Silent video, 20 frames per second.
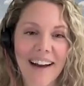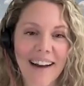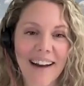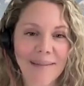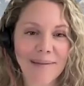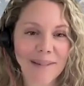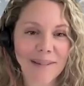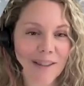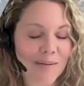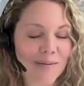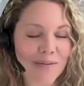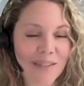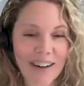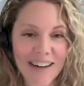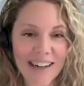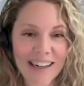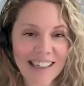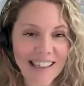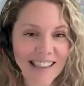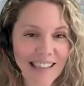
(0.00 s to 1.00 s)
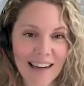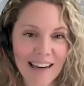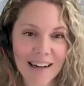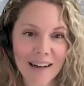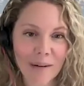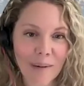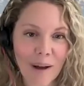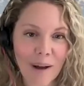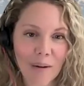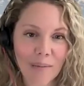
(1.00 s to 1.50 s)
um, which I'm very
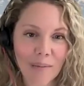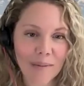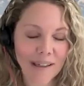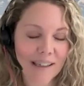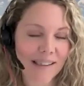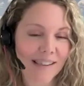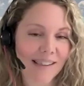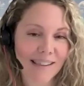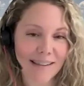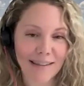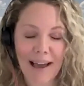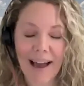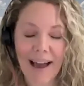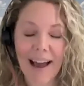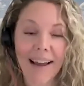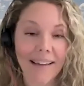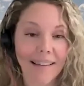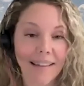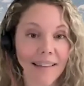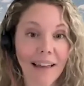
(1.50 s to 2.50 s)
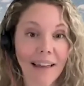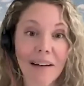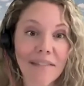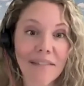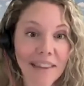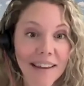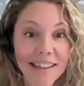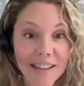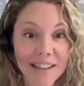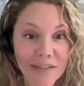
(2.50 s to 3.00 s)
excited about because I
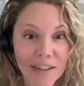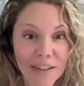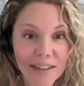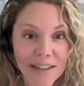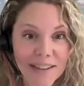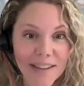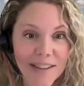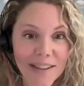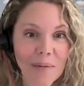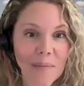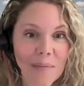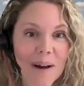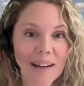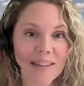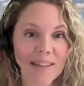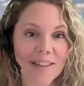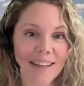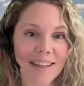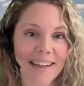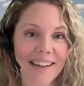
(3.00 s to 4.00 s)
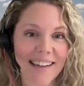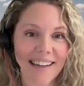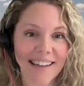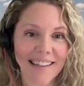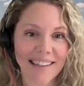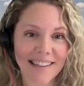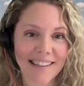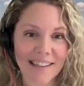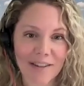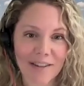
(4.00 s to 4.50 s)
love this field so much and
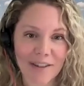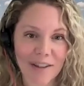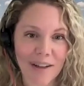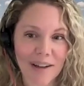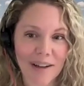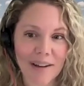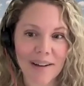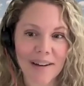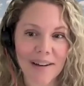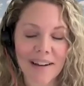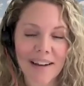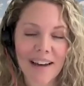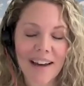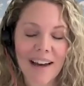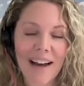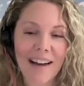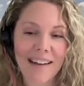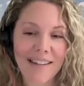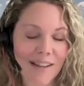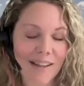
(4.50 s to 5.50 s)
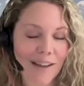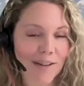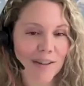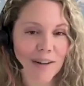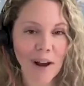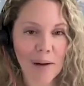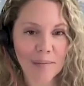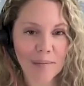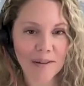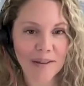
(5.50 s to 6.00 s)
it's such a such
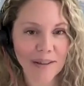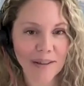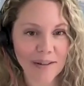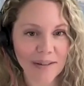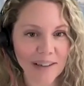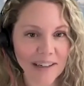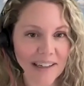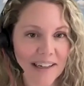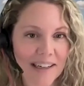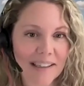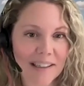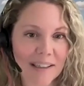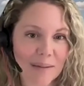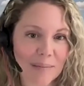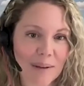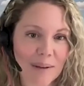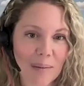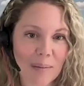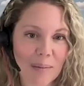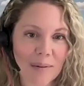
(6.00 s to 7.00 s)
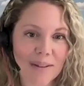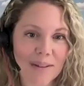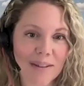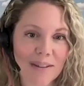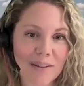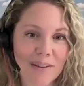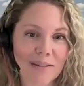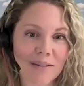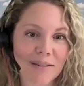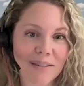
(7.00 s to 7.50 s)
an opportunity to be able
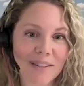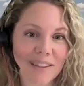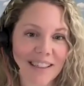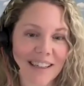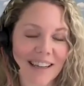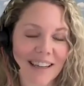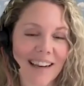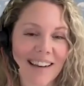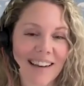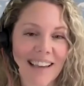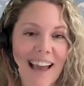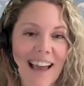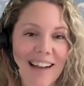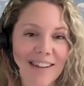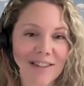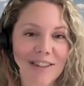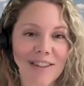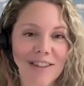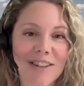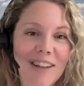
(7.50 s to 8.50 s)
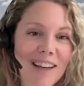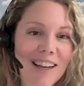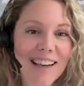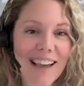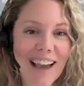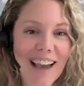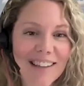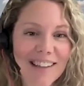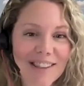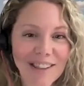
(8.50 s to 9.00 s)
to to kind of catch
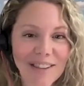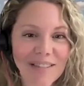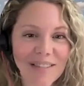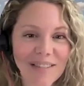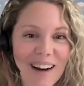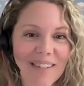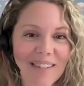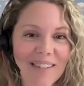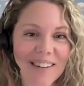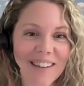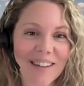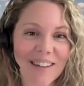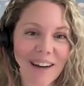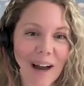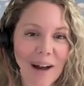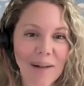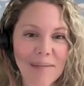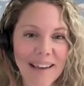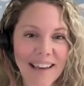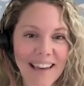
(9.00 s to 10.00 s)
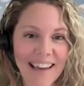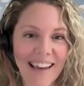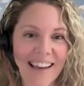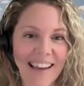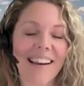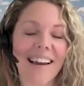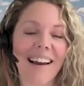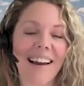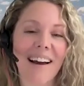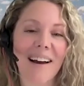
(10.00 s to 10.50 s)
catch you right when you're coming
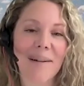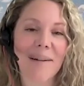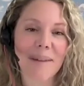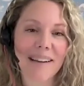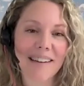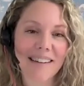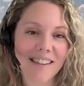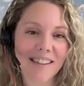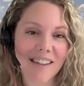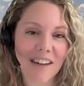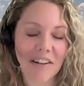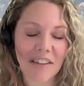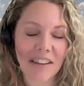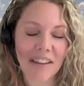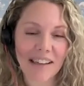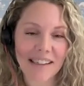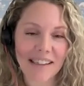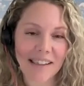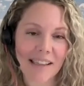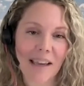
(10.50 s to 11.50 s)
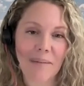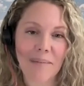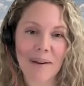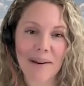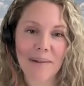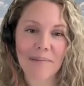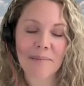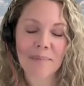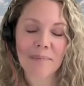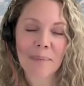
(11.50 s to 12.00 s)
in um, and share the
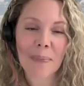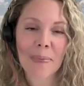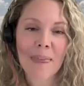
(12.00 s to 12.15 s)
excitement.